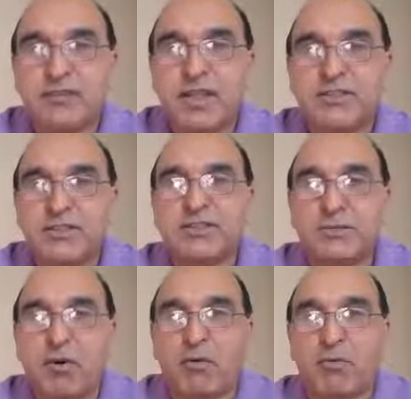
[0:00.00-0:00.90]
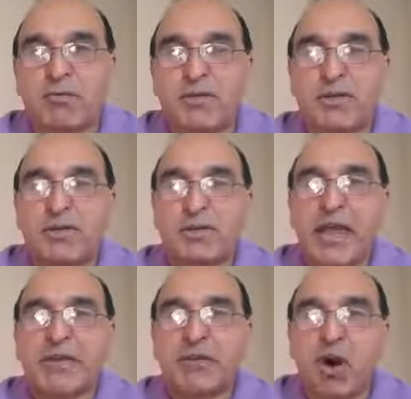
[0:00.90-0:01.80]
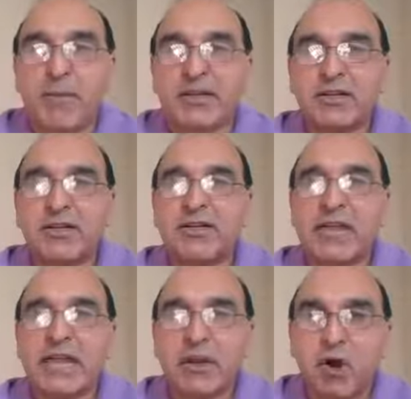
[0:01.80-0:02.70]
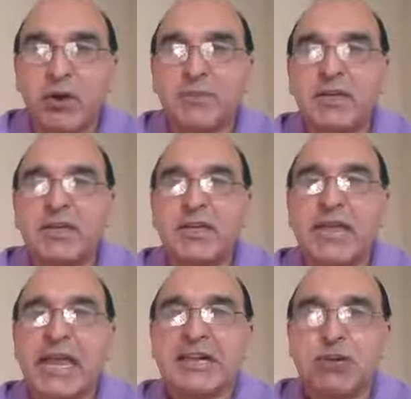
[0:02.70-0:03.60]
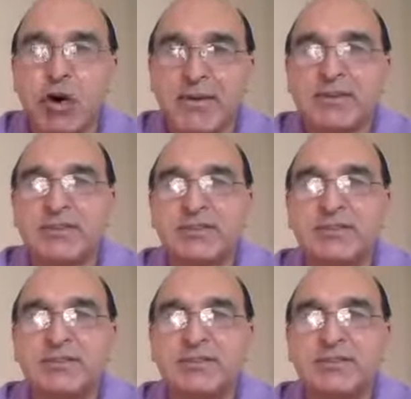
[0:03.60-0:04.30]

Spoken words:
This is the problem. Economic, economy, economics.